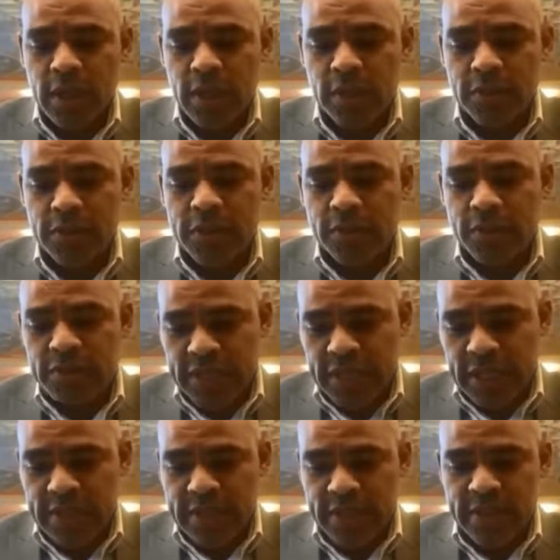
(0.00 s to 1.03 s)
obviously,
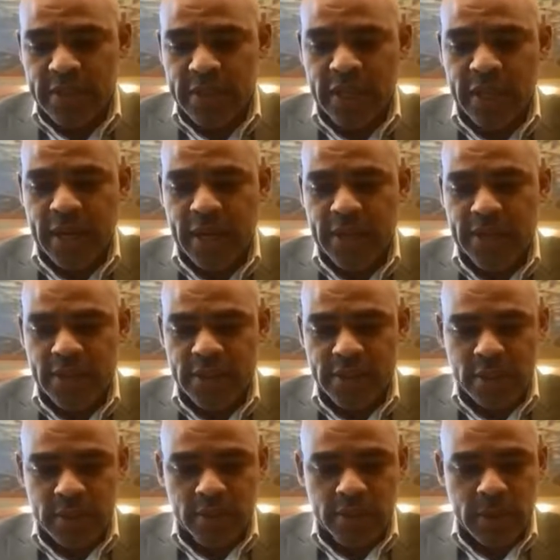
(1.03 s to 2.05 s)
resilience into the care
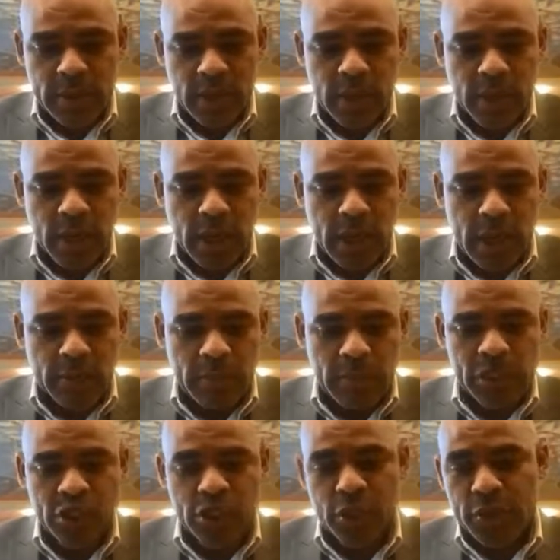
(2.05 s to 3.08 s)
system um,
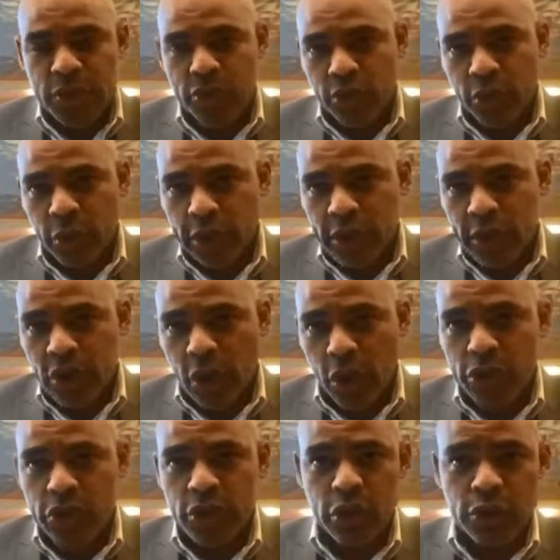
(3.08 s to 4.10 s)
and to ensure the,
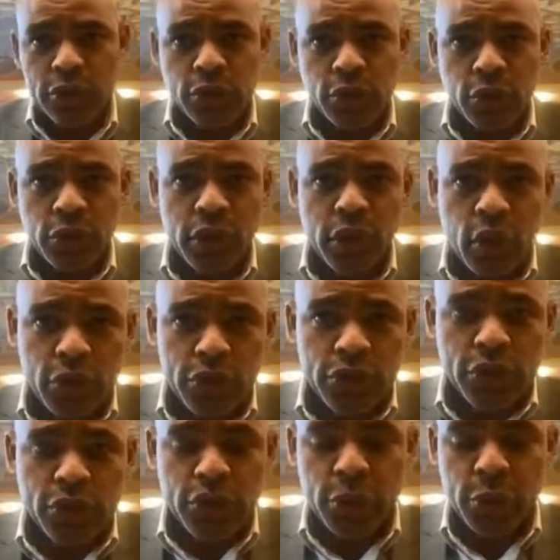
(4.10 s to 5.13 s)
con- ensure the
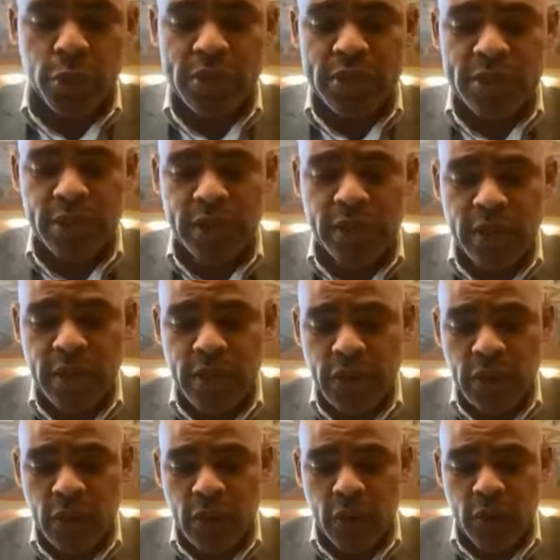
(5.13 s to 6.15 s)
continuity
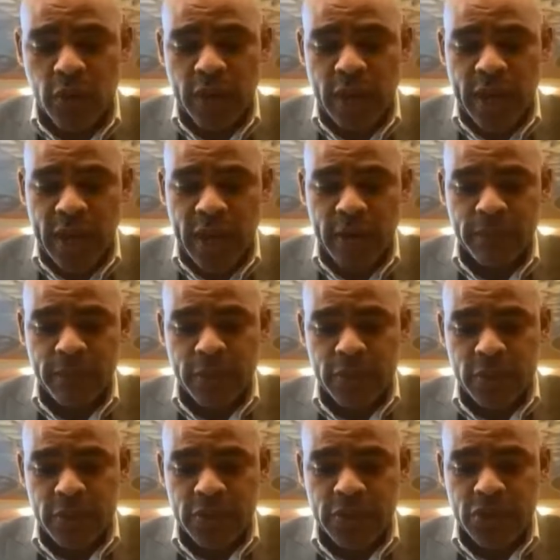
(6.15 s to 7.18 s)
of care for
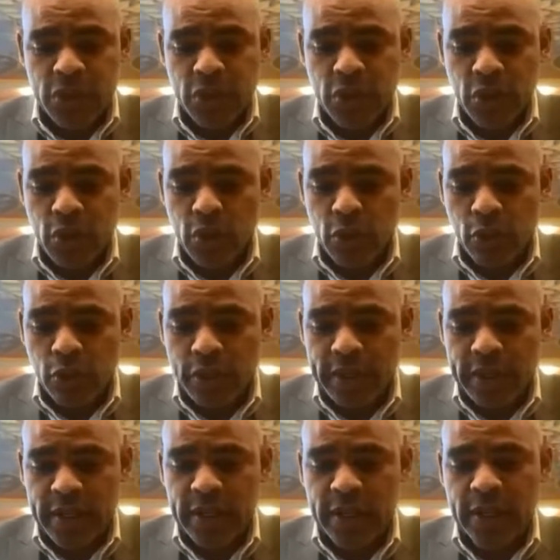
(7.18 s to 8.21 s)
those
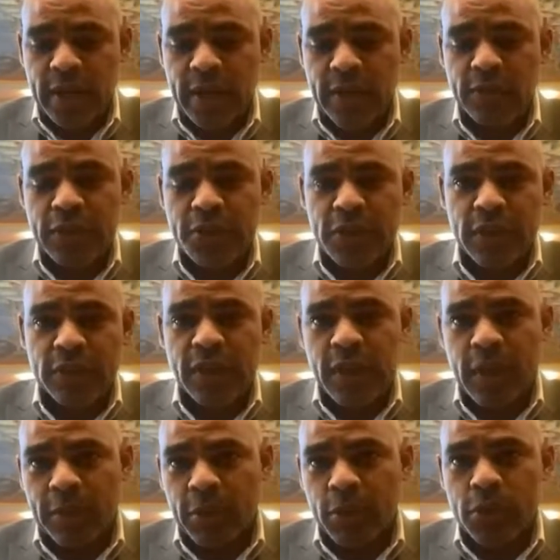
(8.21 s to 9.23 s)
already uh, receiving
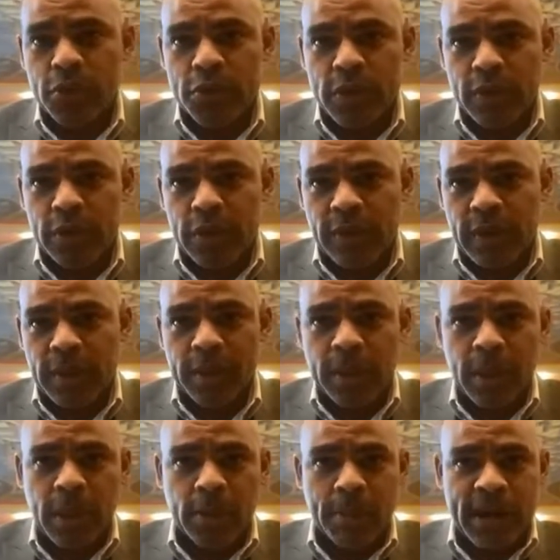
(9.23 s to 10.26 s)
it, but also developing
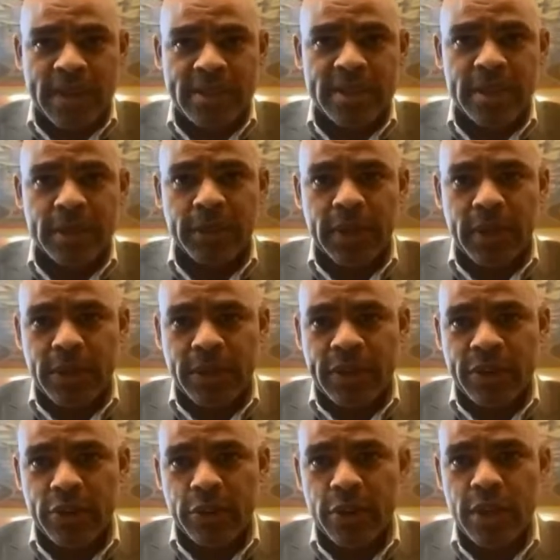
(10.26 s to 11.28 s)
the capacity within our
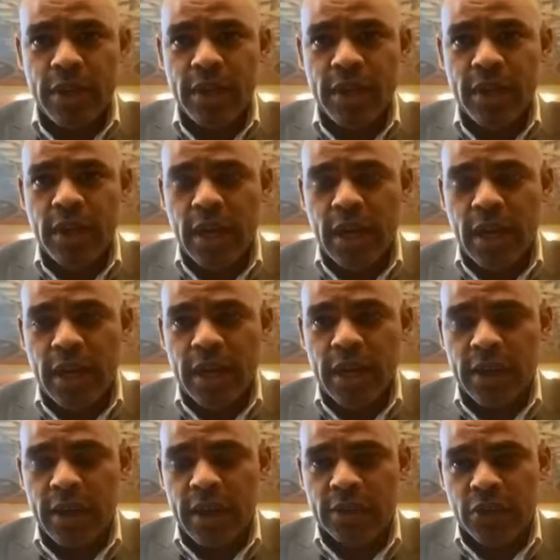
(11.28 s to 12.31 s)
adult uh,
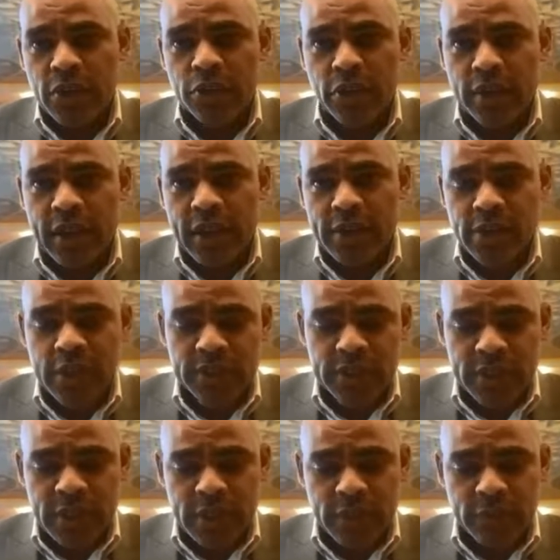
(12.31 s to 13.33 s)
social care
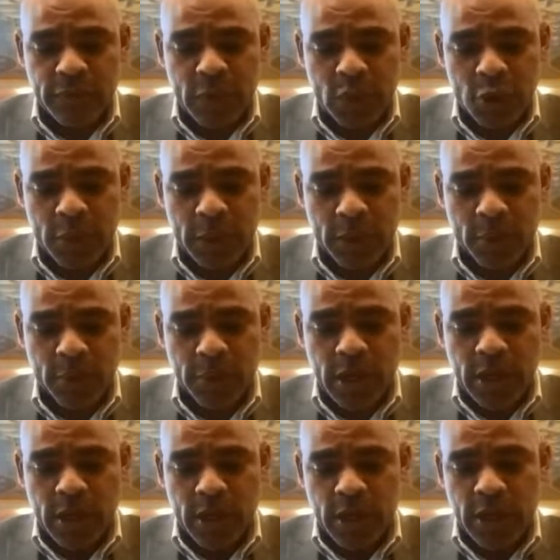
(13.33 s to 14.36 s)
services for those people that
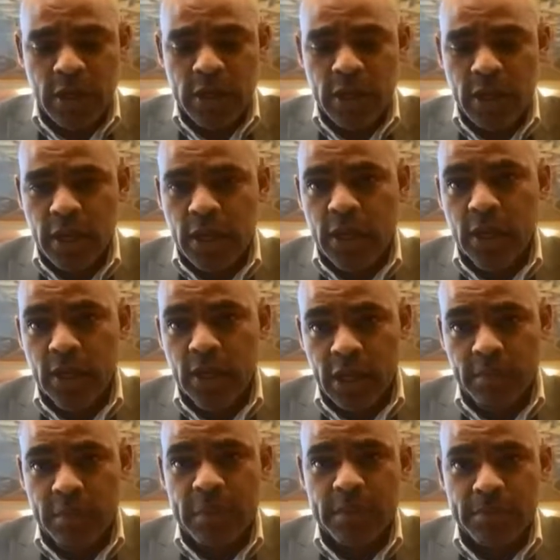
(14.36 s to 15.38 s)
are are going to
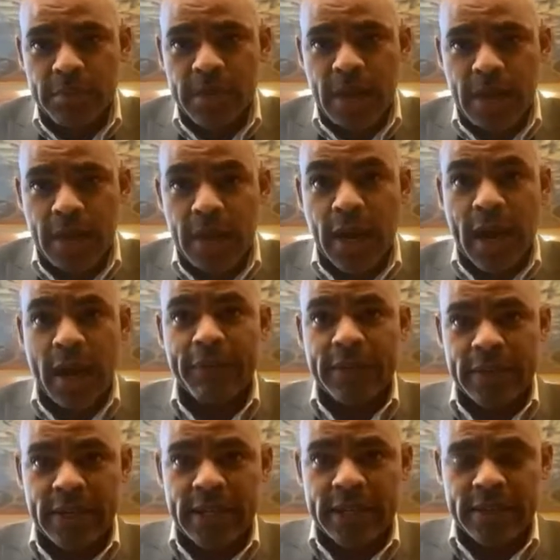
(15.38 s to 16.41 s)
be
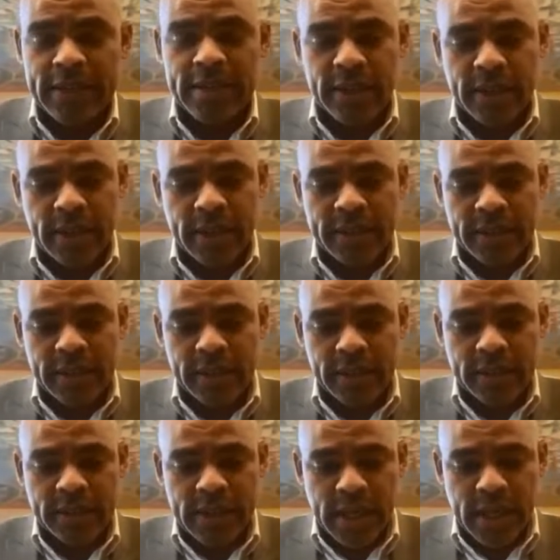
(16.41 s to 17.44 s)
having needs that they
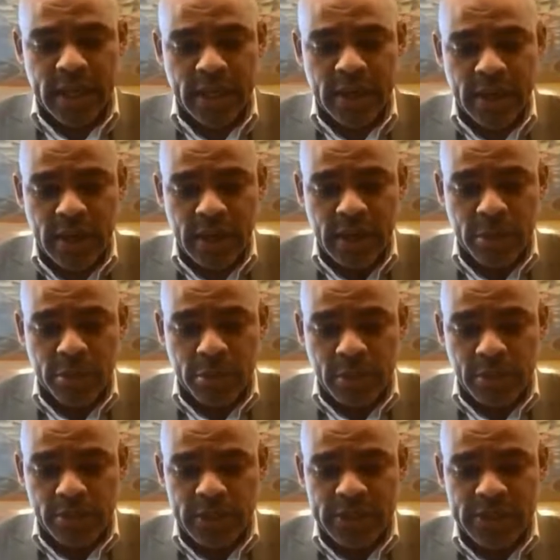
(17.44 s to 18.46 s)
didn't uh,
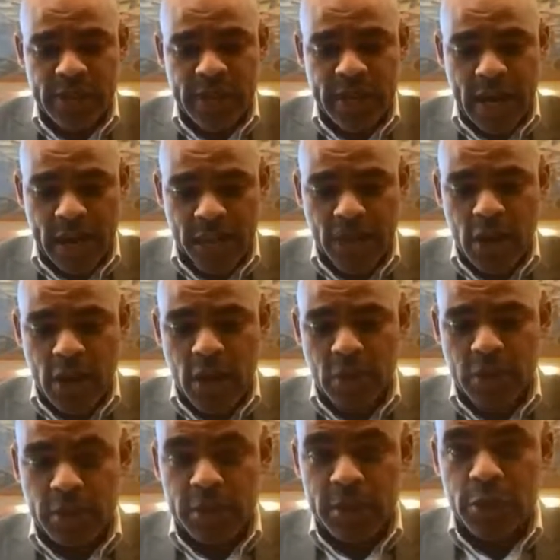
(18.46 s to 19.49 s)
previously have. We're
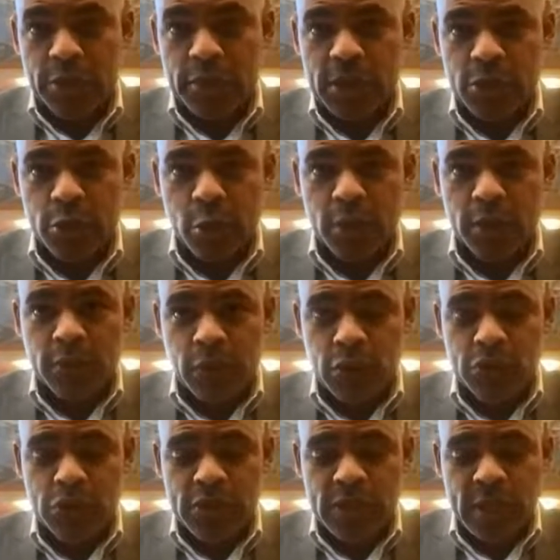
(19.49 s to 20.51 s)
going to be doing this with the
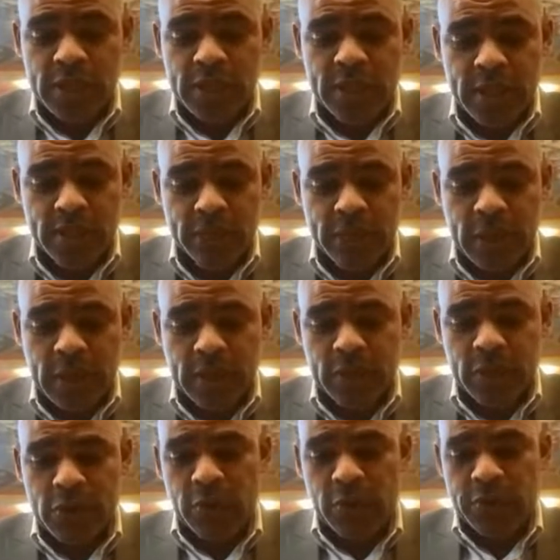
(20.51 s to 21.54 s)
voluntary sector. Um,
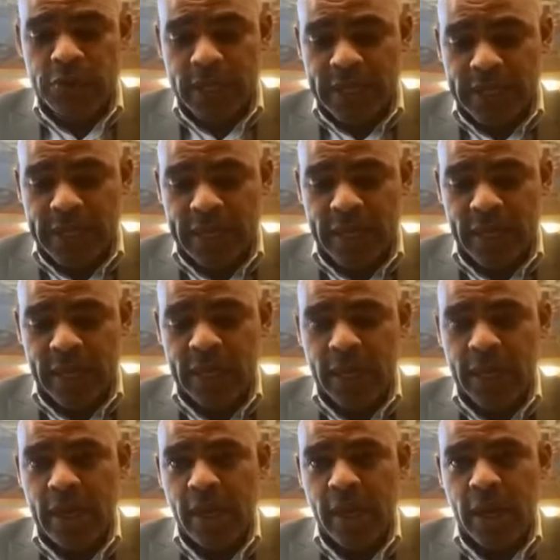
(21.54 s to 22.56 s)
it's obviously a key
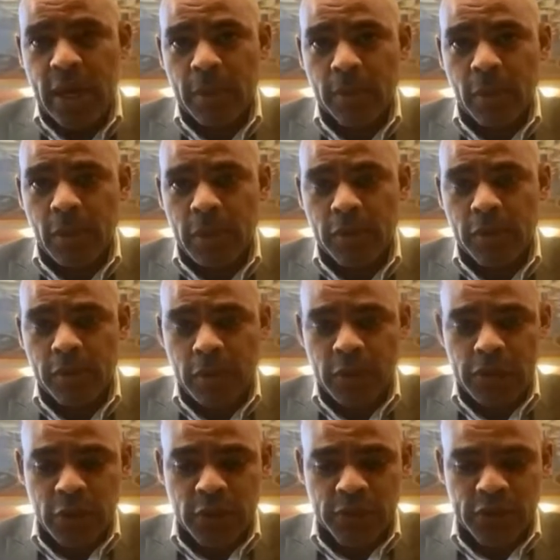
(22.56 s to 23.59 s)
uh, part of our
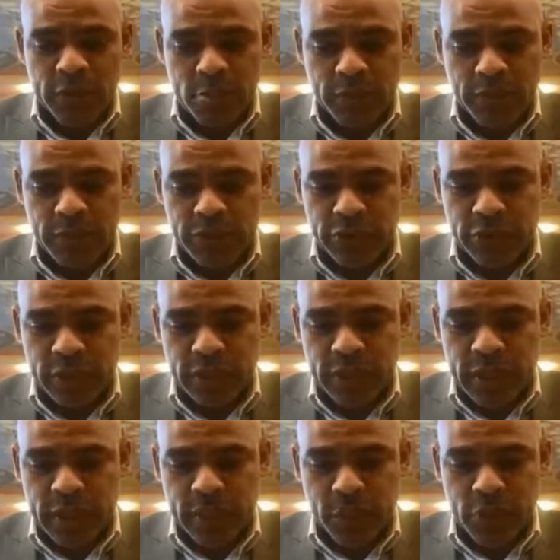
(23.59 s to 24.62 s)
service provision
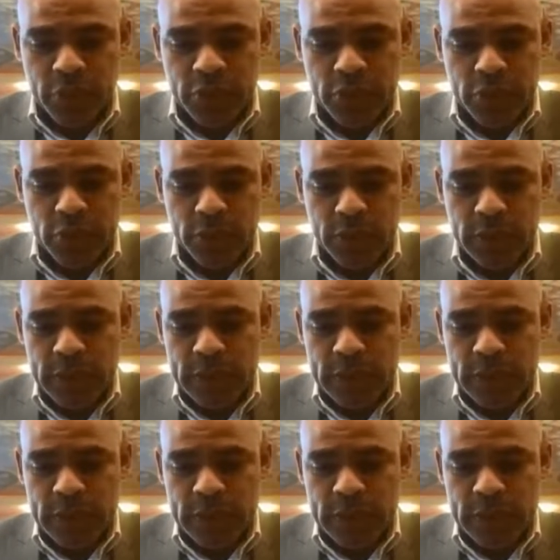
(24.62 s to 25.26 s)
in Bristol.